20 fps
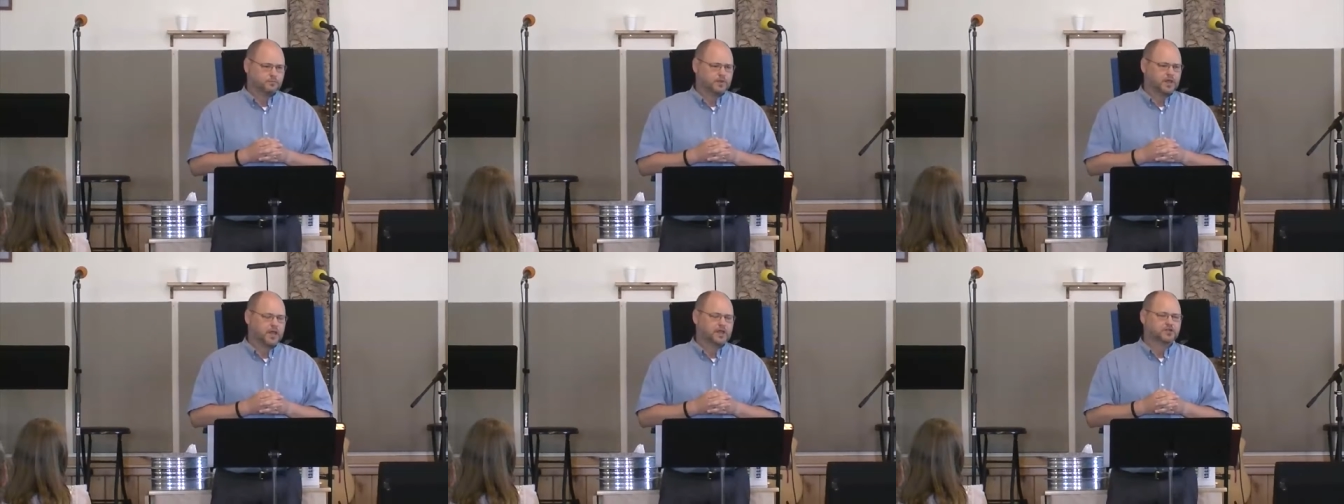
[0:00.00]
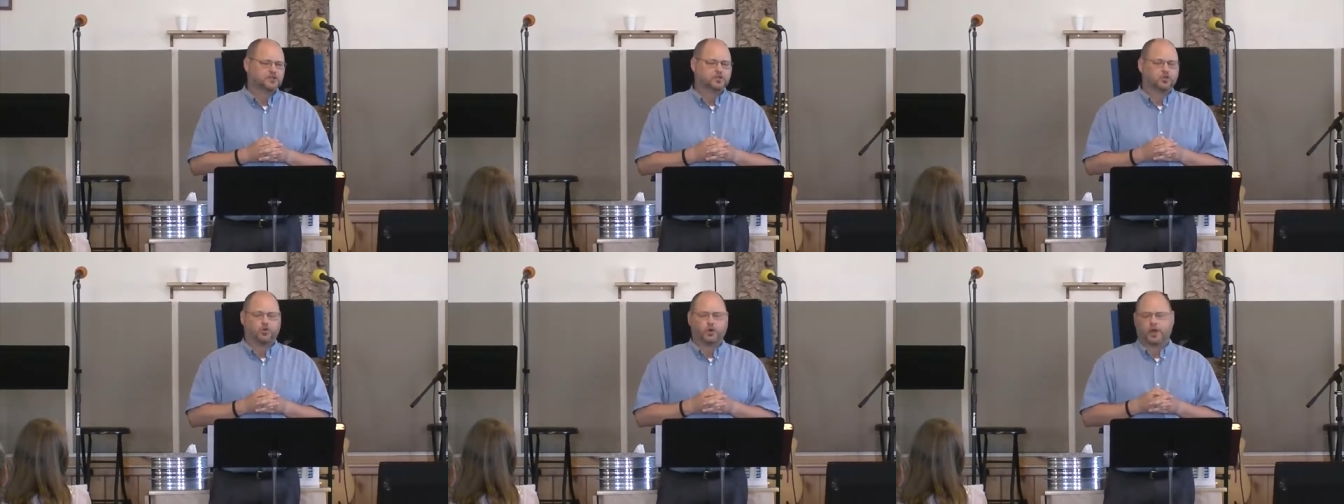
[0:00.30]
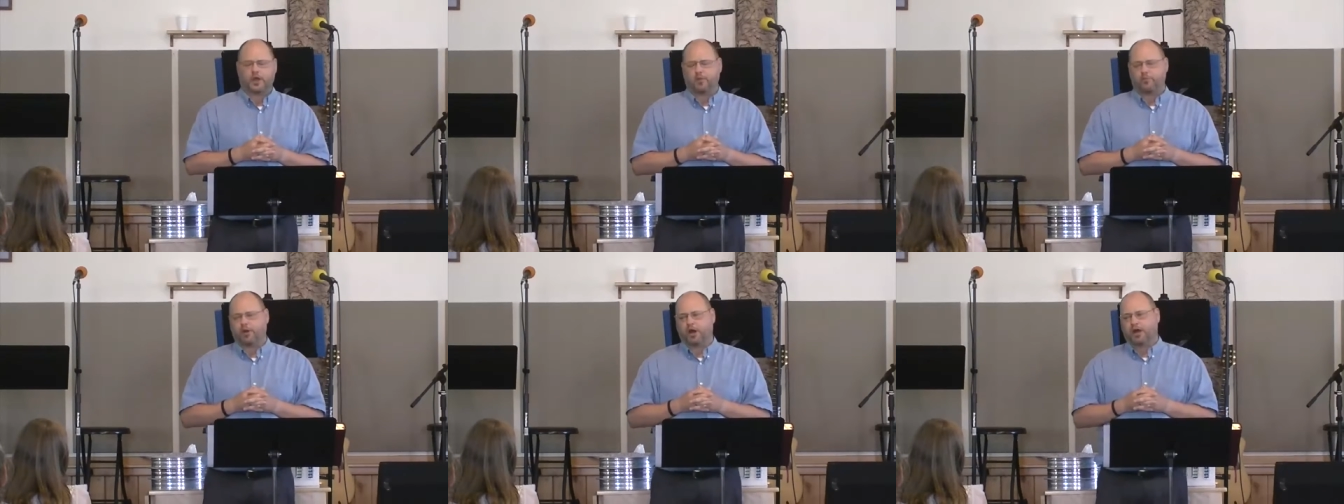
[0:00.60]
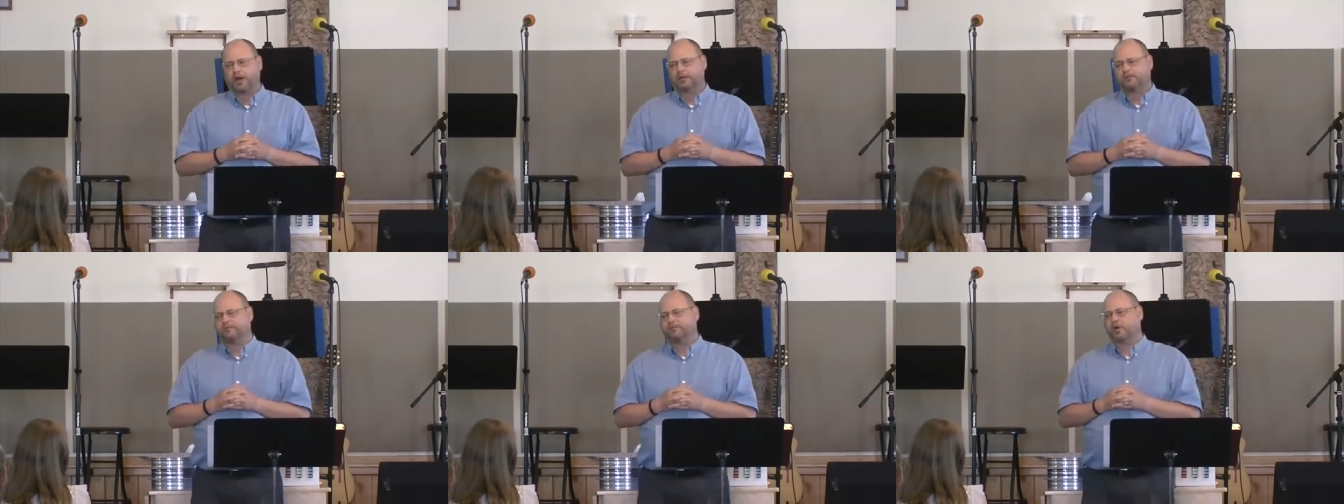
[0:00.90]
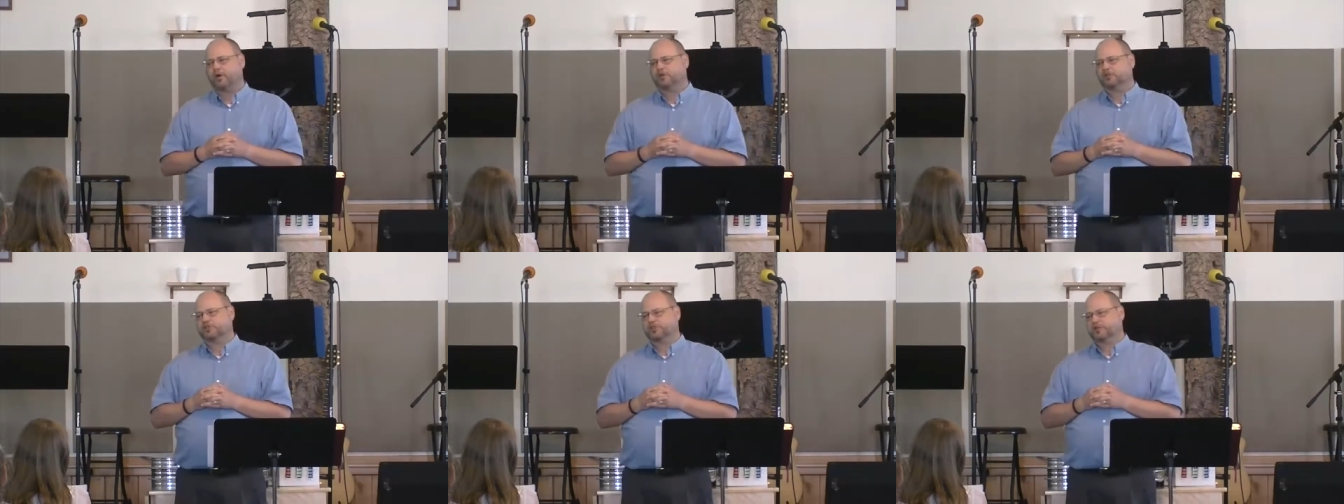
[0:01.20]
That's the way a body
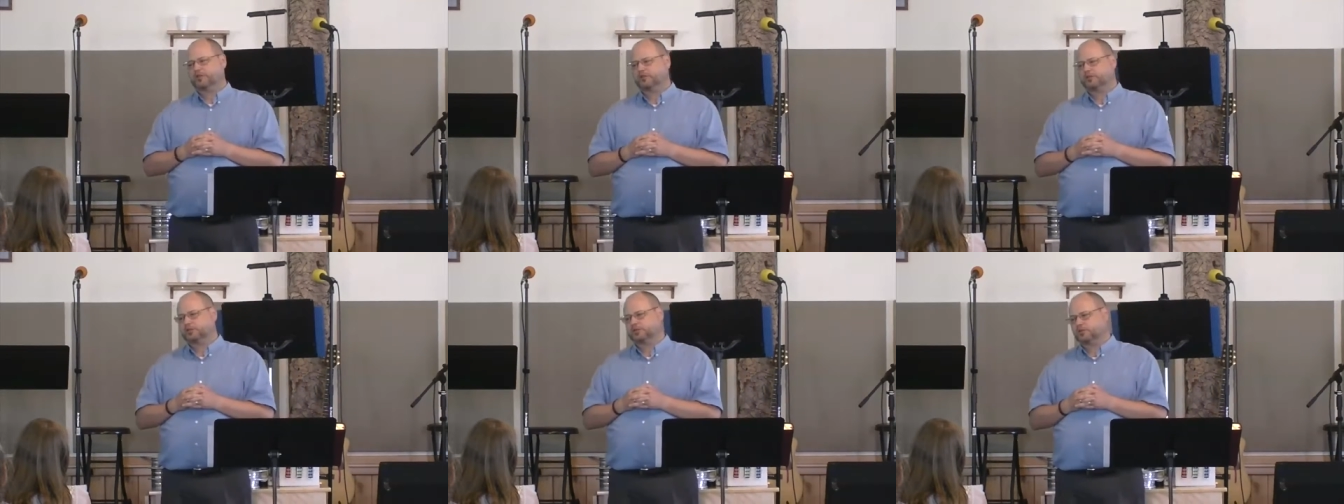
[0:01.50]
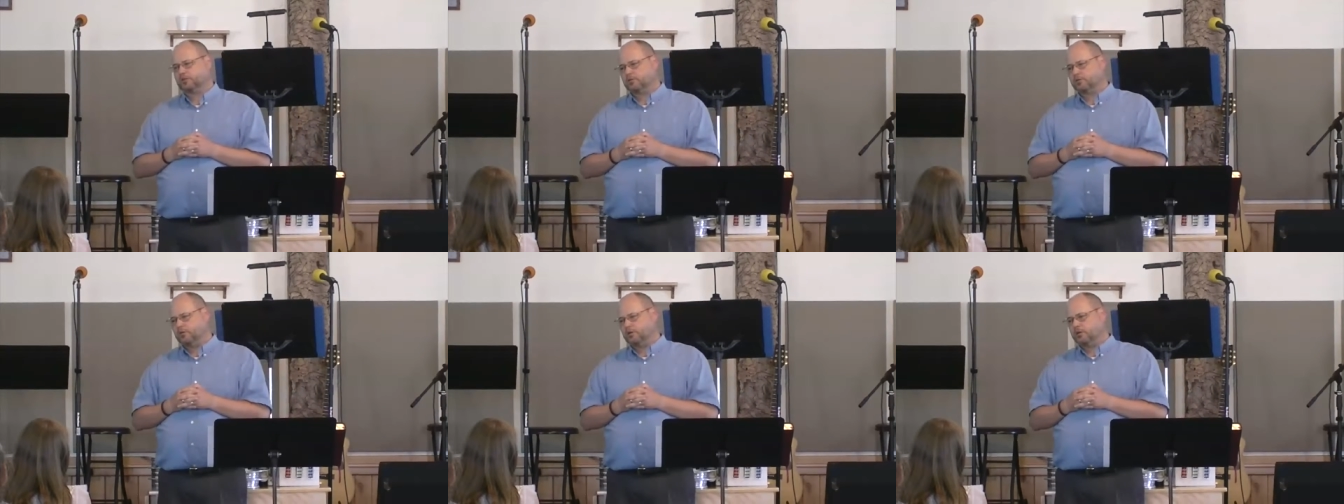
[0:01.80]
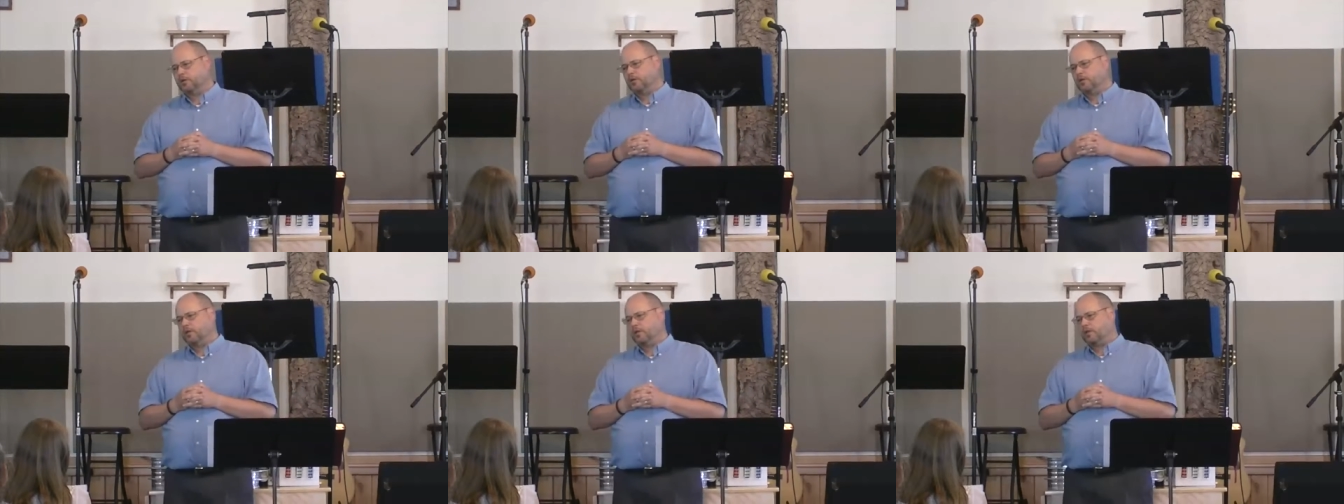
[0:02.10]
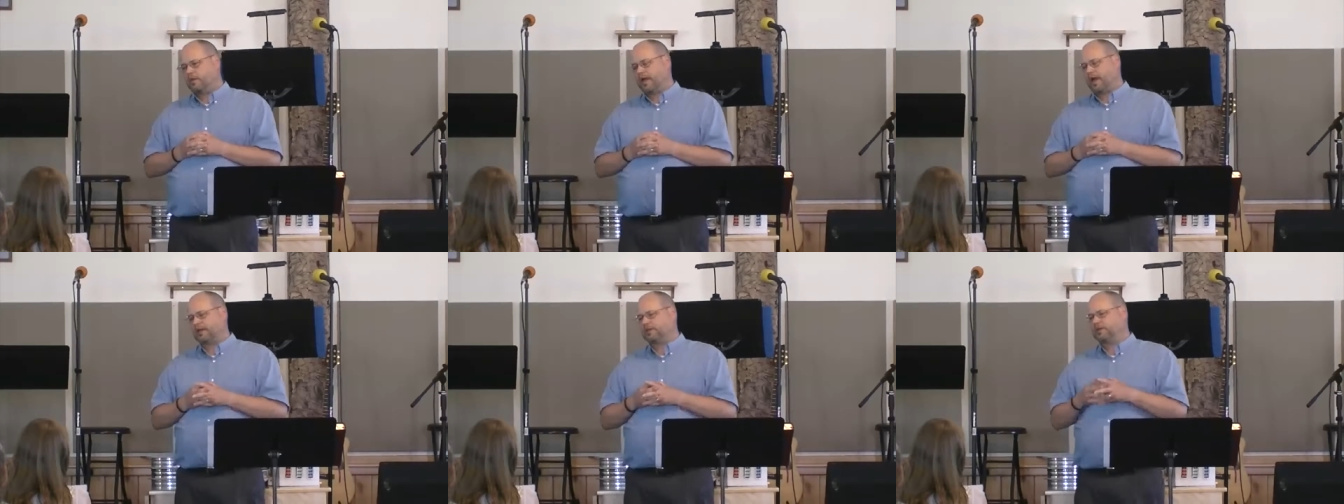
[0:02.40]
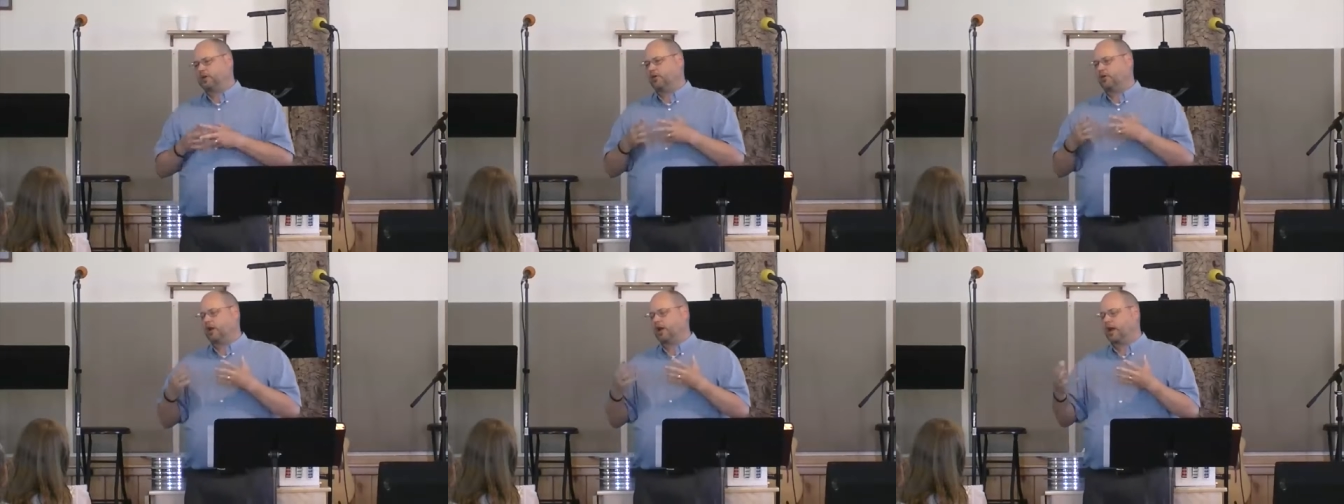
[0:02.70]
functions.
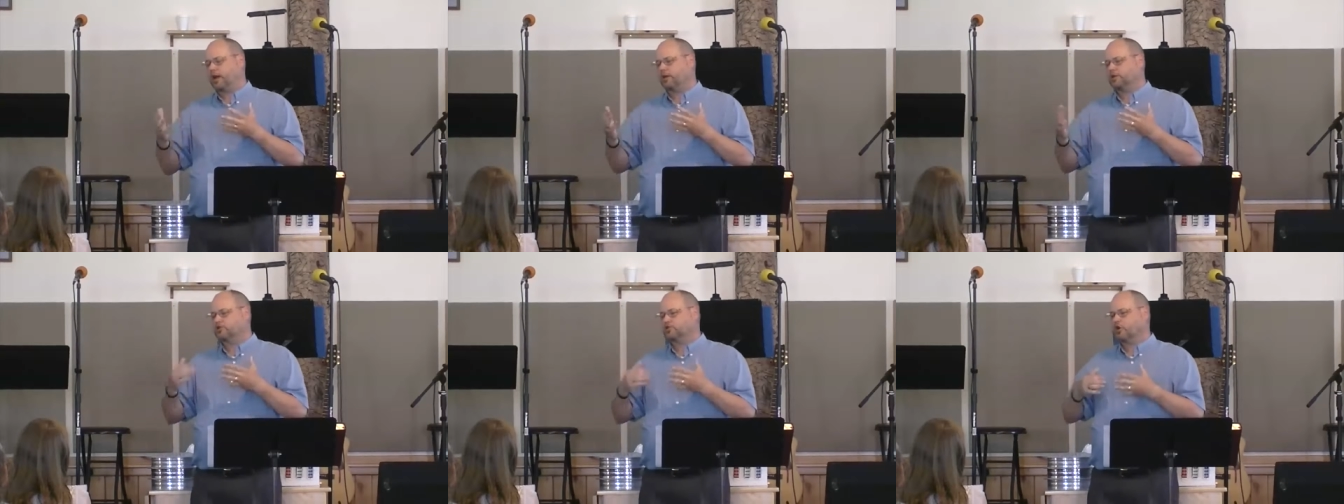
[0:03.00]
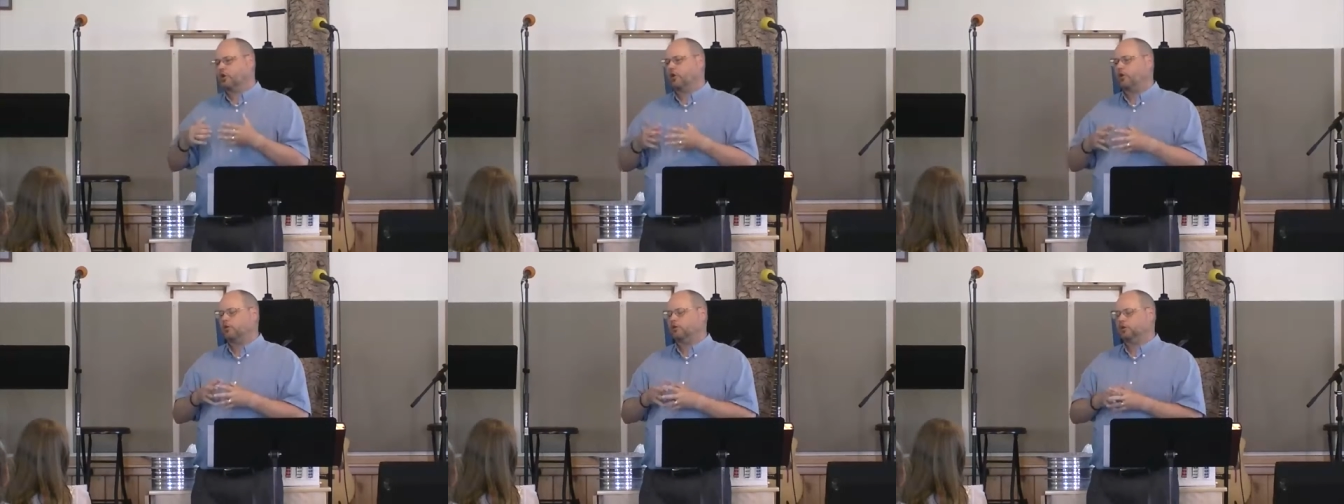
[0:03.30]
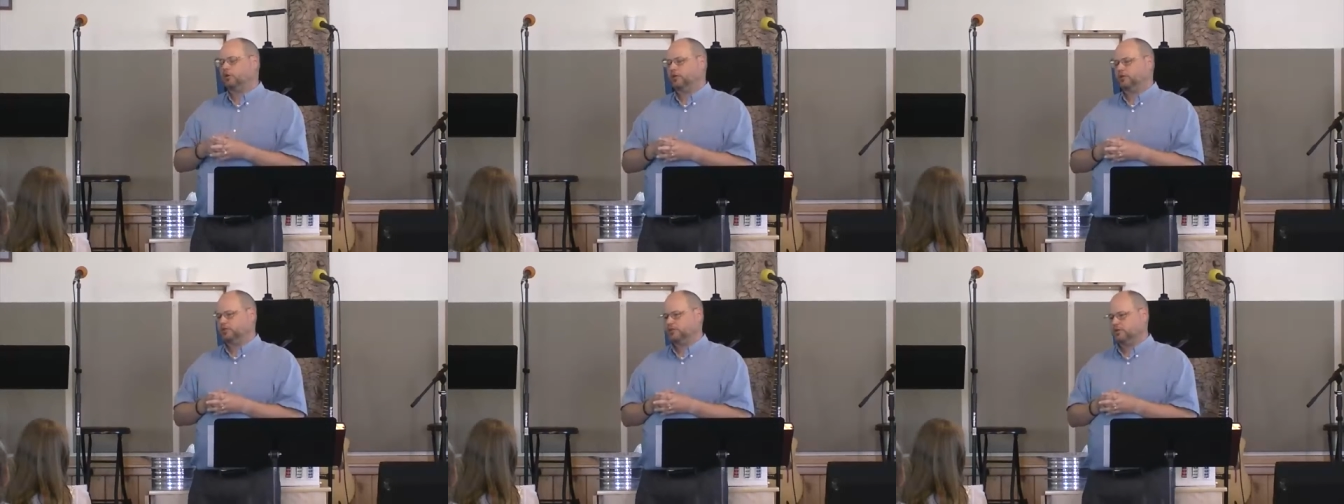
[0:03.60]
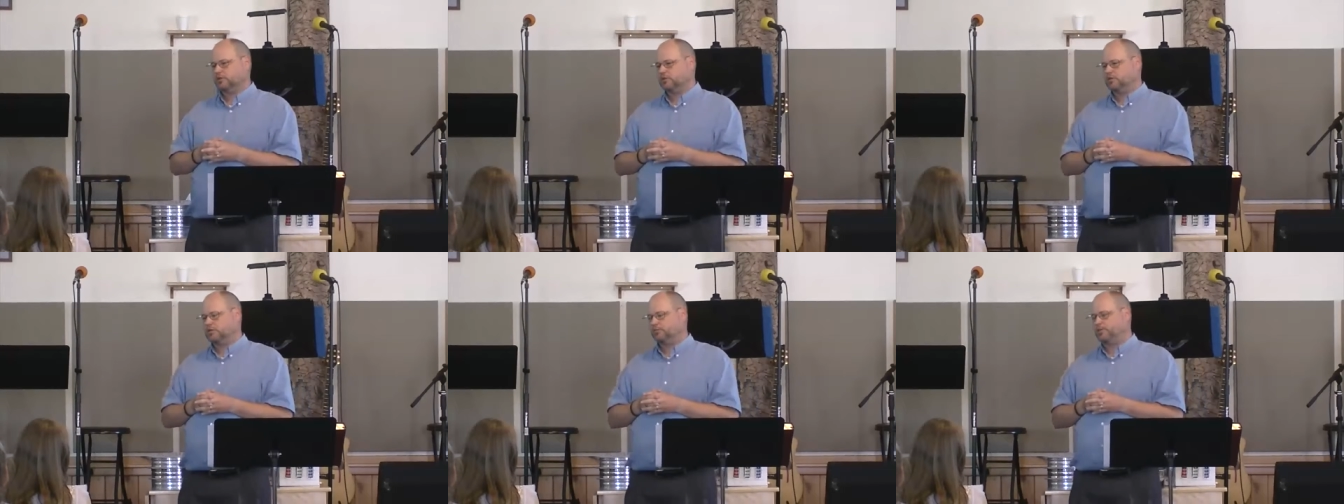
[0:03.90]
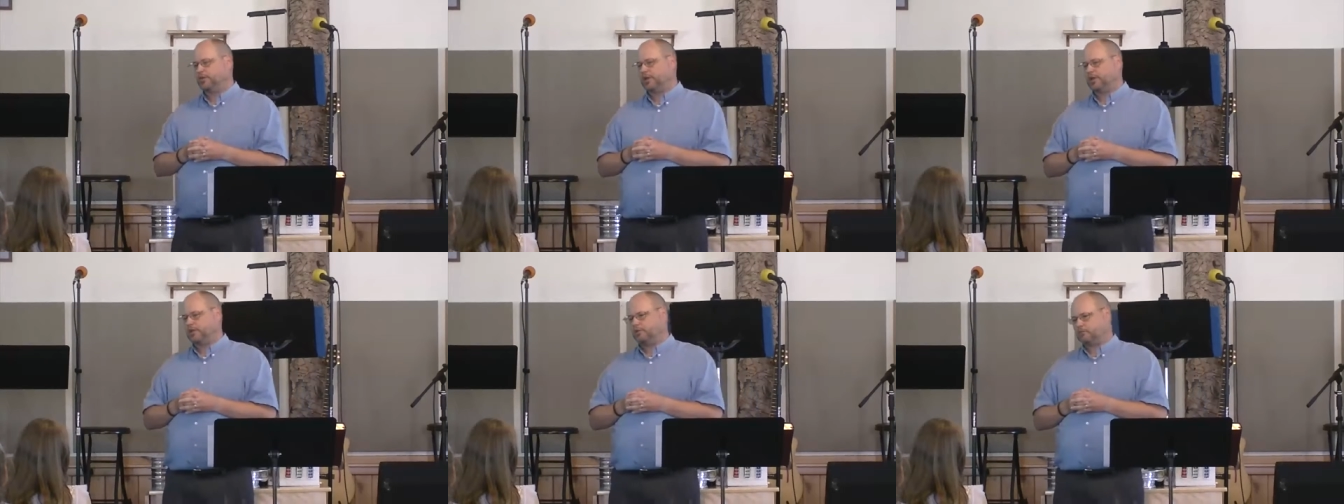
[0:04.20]
That's how God has called us to
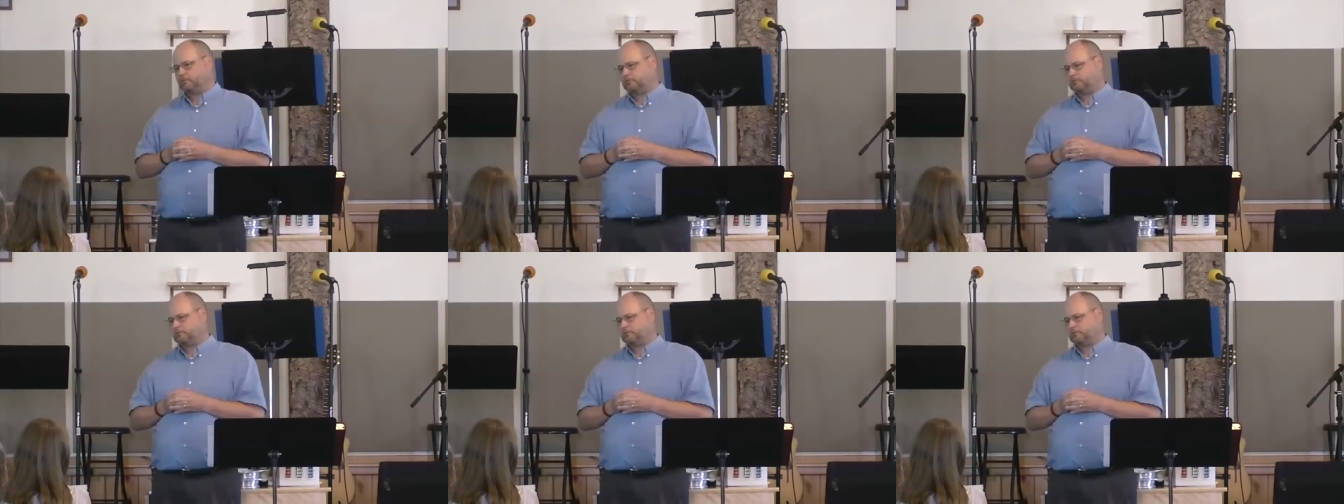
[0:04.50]
be.